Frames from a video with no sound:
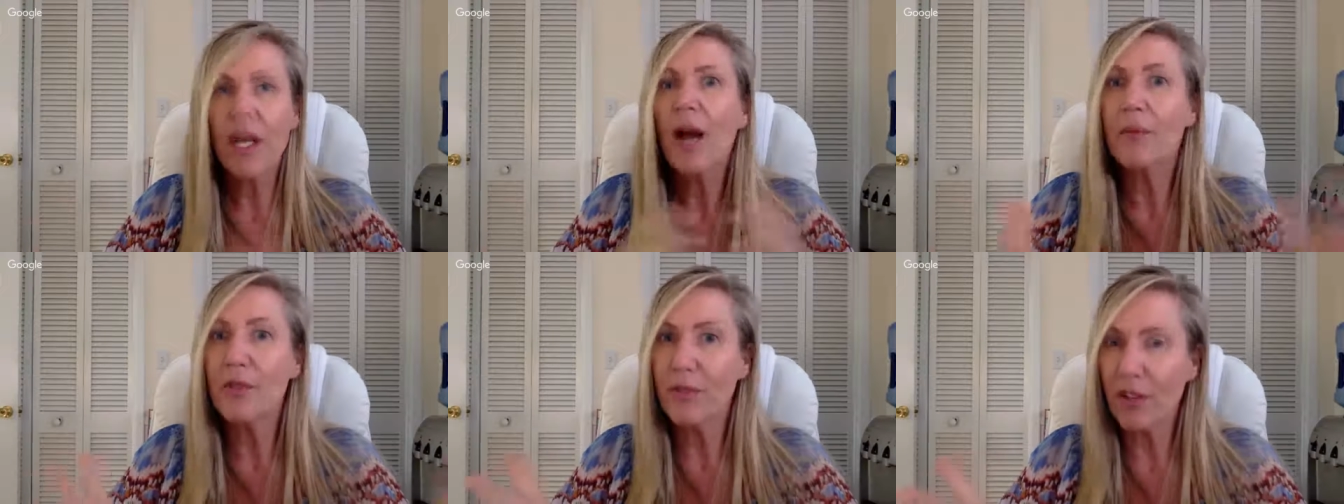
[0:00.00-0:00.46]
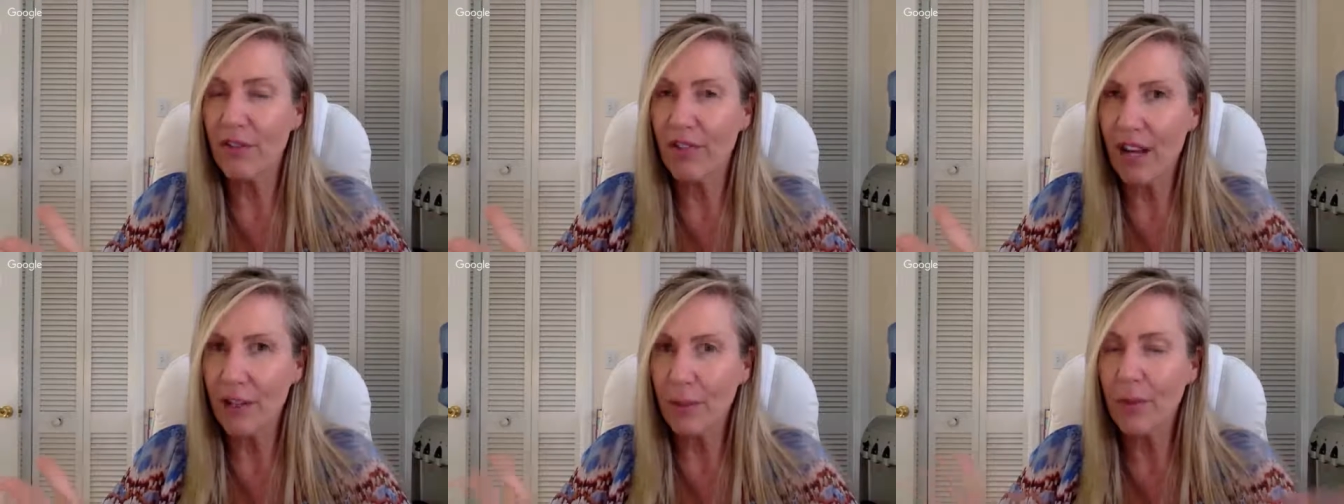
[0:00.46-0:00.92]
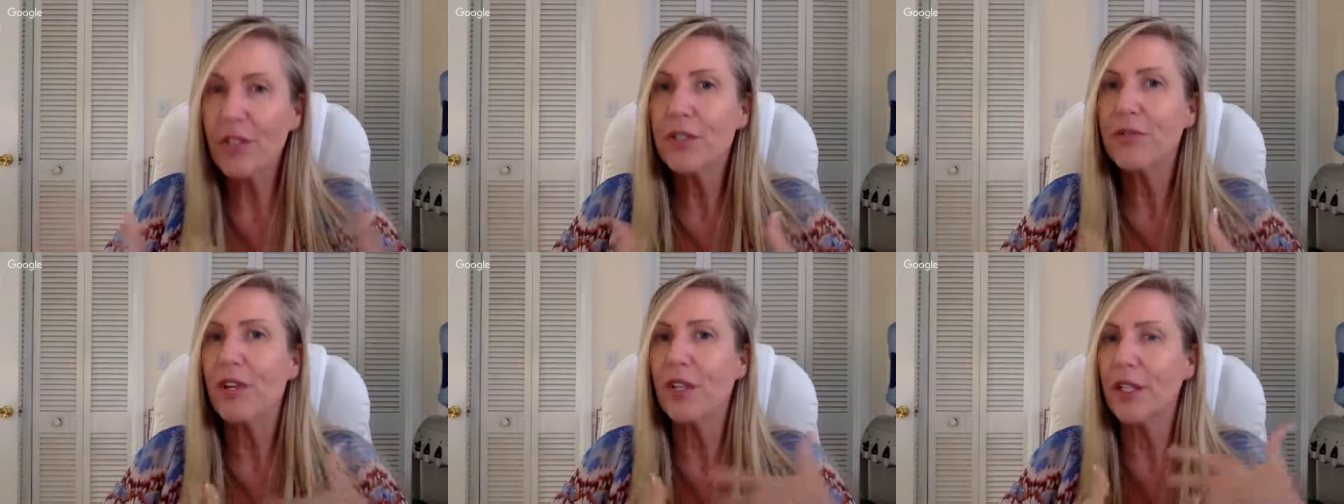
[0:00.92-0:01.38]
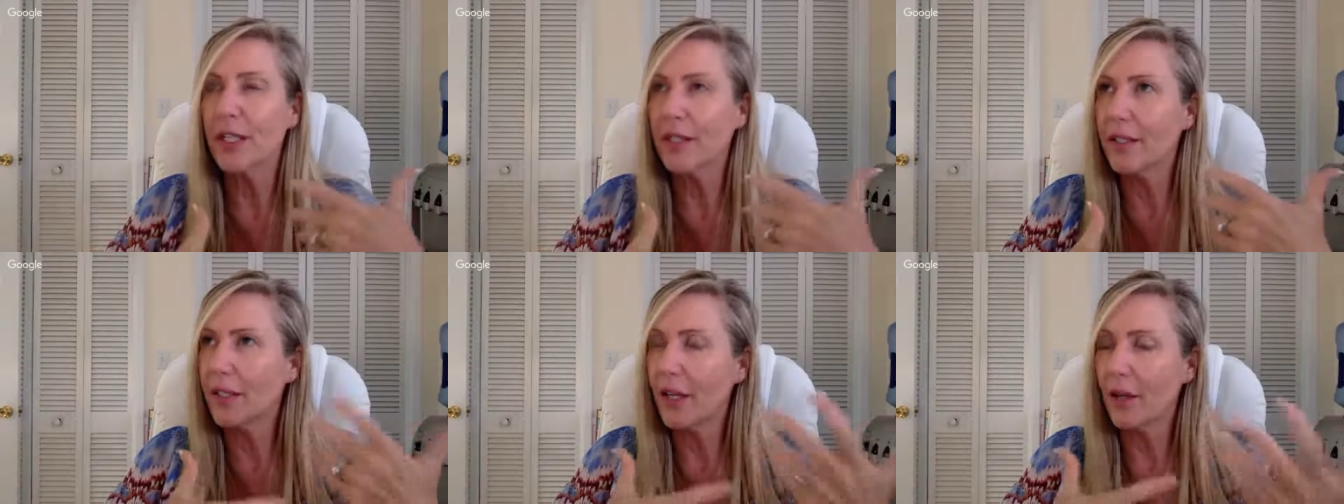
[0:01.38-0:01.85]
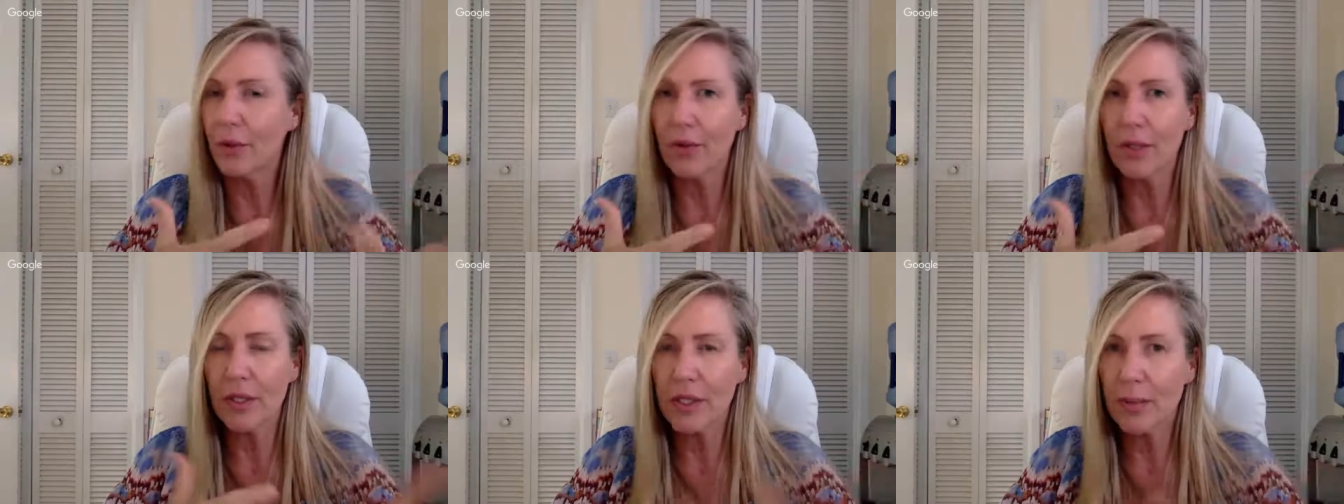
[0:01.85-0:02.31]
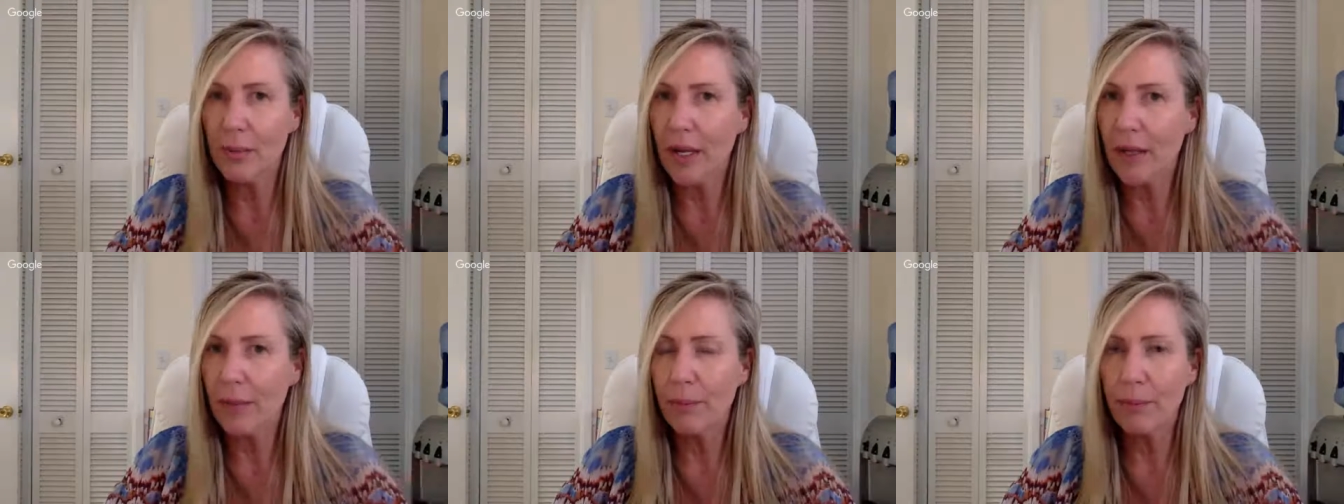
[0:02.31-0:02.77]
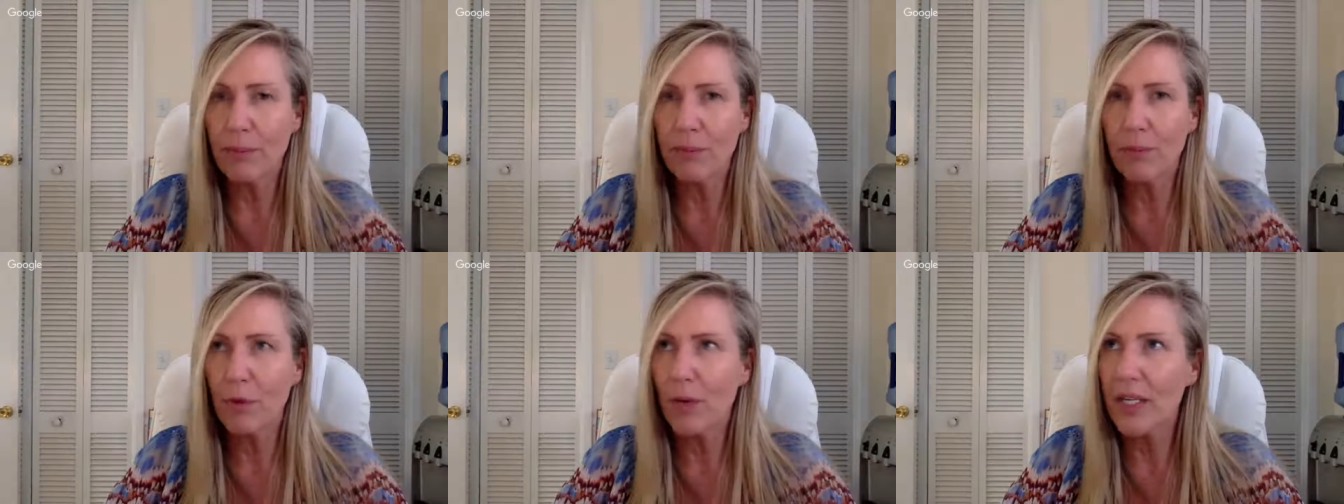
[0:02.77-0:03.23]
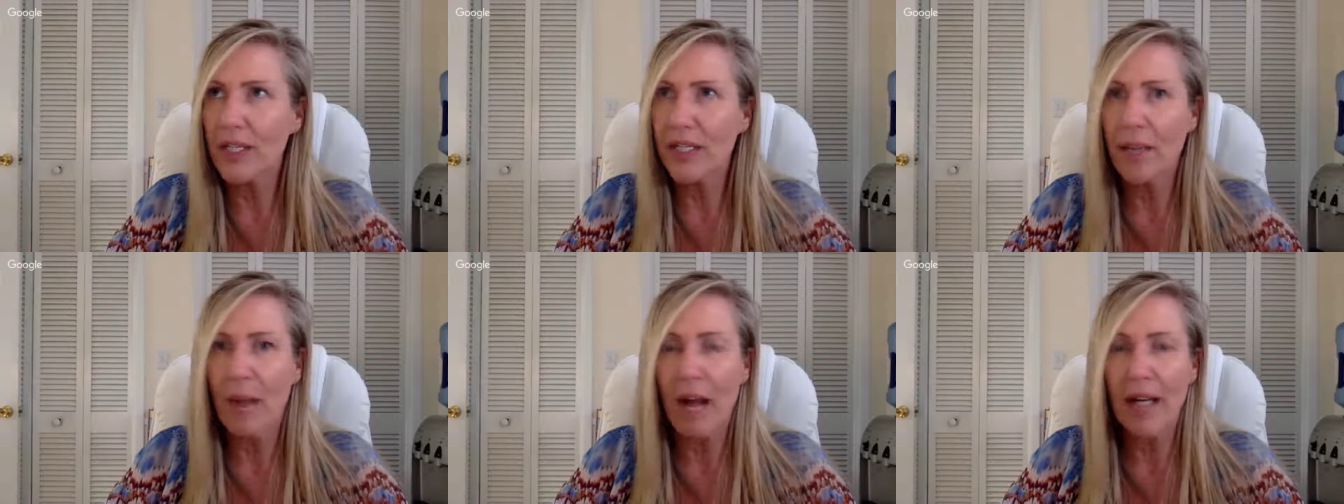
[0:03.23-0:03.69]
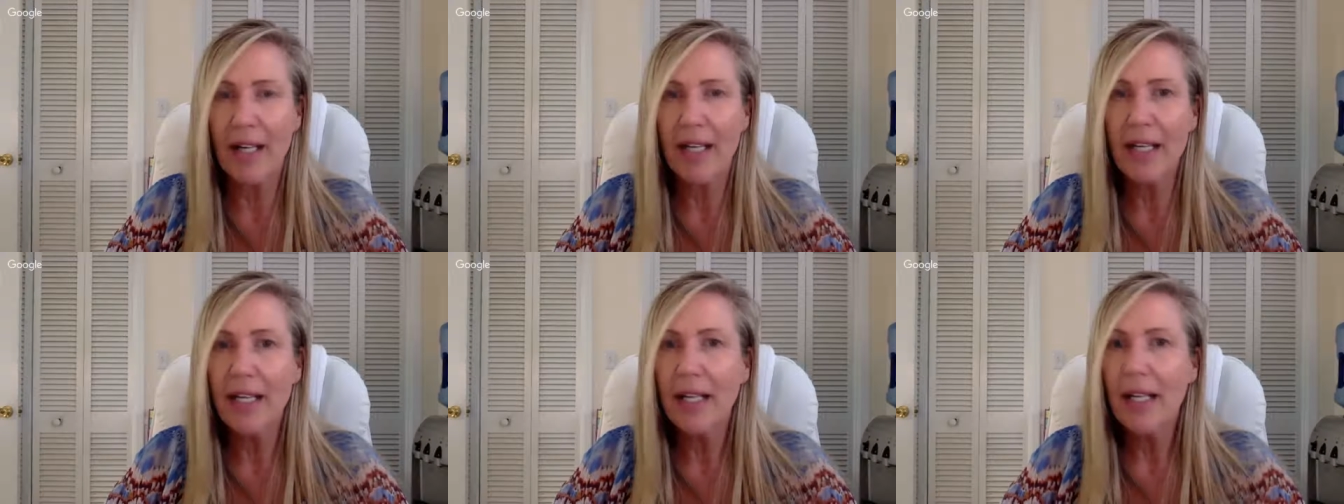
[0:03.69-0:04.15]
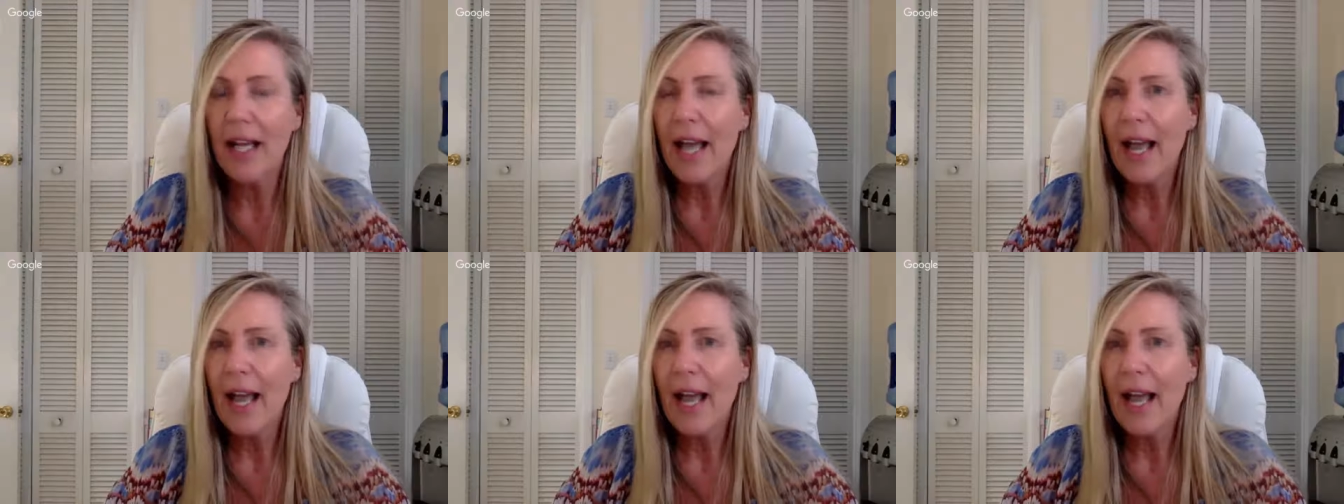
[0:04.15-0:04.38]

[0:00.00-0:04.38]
Time is very valuable. It's very, it's my greatest commodity.